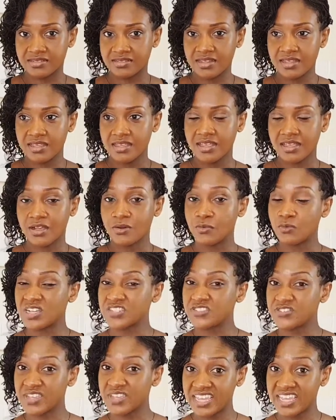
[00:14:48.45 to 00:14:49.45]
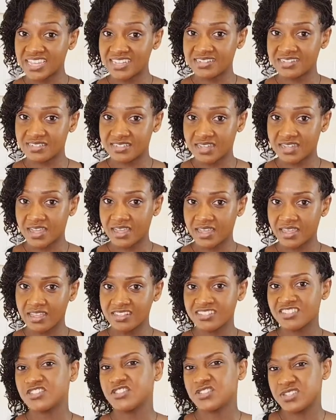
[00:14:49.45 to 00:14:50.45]
And once you hit the target,
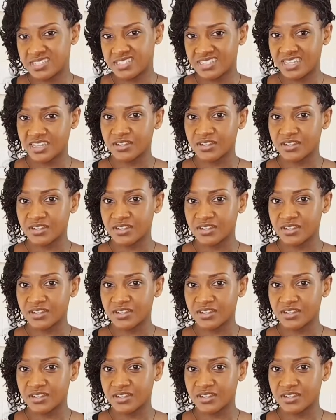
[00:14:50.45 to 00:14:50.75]
you stay